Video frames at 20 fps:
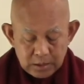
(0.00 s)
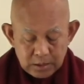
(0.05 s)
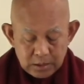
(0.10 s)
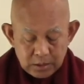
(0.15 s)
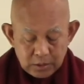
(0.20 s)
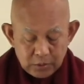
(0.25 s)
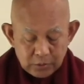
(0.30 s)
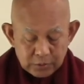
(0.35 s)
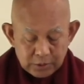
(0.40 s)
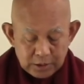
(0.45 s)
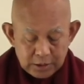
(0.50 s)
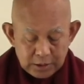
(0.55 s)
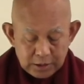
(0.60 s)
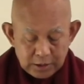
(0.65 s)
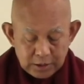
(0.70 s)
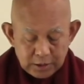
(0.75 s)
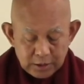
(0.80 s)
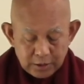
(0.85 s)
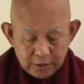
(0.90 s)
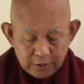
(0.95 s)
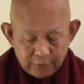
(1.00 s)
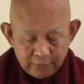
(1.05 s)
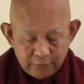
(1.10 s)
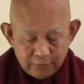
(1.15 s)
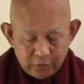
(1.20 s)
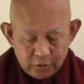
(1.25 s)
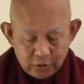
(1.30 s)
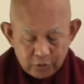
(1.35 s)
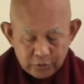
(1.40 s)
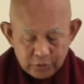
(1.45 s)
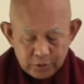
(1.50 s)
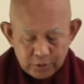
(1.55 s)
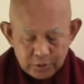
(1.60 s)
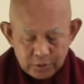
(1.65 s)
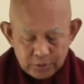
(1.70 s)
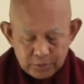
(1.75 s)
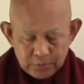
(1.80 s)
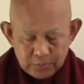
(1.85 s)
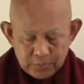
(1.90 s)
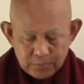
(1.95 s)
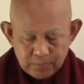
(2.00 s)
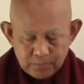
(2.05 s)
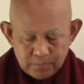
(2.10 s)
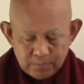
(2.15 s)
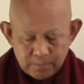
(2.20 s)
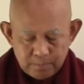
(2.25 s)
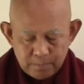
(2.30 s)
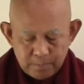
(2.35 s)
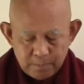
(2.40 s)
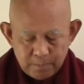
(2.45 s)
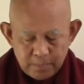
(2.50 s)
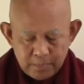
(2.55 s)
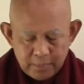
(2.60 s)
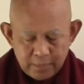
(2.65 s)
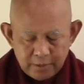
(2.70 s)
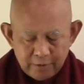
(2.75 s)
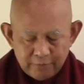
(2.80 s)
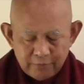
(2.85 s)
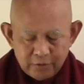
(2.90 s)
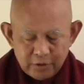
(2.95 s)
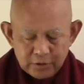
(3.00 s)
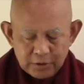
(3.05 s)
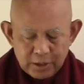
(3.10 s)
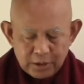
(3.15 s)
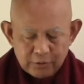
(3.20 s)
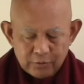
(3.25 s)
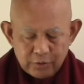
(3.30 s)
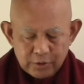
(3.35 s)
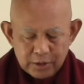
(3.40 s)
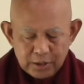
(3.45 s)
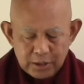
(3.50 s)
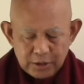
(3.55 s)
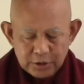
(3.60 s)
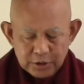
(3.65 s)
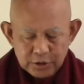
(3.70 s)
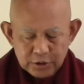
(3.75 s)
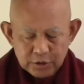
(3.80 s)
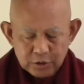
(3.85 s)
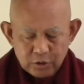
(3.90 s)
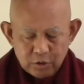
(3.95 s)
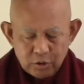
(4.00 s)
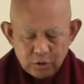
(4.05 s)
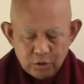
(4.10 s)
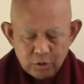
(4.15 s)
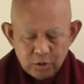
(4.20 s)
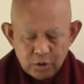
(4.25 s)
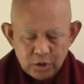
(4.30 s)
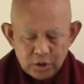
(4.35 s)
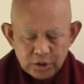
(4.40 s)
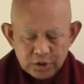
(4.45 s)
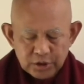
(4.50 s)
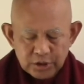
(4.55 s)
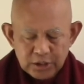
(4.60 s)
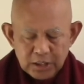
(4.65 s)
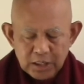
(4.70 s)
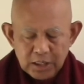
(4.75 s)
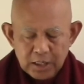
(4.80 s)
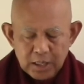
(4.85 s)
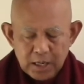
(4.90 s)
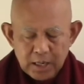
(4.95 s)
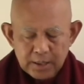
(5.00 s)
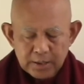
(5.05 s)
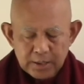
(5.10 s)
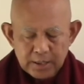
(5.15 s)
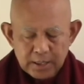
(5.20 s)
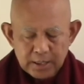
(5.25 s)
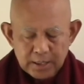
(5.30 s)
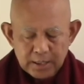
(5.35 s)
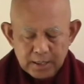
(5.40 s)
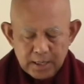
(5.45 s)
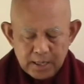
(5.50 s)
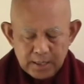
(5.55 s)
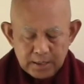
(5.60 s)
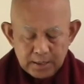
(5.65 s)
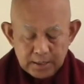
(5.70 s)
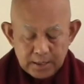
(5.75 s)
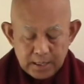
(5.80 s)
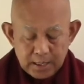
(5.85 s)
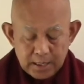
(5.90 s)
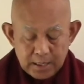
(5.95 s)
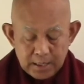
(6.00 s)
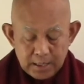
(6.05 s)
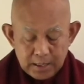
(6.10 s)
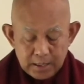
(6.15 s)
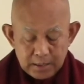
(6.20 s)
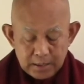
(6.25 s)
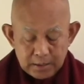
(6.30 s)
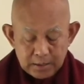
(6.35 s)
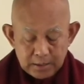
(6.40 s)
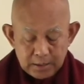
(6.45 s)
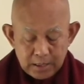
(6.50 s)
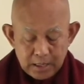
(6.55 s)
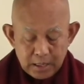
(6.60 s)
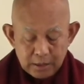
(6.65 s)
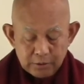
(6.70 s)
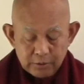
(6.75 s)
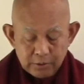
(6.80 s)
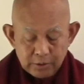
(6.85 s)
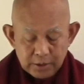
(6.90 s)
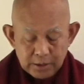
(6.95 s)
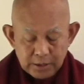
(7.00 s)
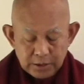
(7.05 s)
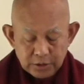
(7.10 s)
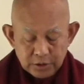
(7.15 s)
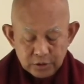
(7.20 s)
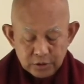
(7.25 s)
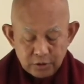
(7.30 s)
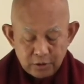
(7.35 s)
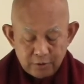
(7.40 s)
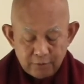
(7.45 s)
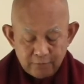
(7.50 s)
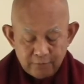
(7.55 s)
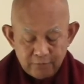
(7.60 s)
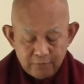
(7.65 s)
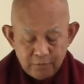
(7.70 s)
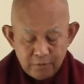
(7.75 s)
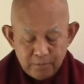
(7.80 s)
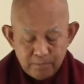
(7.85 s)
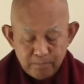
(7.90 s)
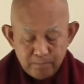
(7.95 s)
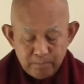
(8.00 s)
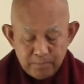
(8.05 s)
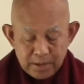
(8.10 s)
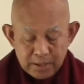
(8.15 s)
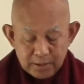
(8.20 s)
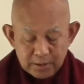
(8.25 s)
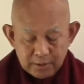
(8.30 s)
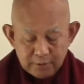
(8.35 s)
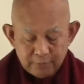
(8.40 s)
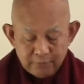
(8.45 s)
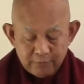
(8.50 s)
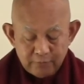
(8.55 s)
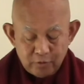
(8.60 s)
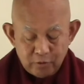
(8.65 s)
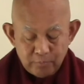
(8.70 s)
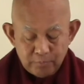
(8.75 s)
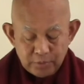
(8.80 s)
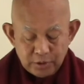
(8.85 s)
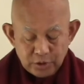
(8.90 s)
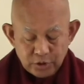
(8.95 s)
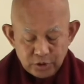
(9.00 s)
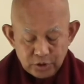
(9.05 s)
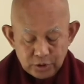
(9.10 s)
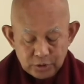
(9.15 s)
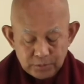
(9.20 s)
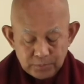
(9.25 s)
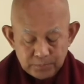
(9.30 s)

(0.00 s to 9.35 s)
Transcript: Okay, the fourth aggregate is called Sankhara Khanda, aggregates of mental formation.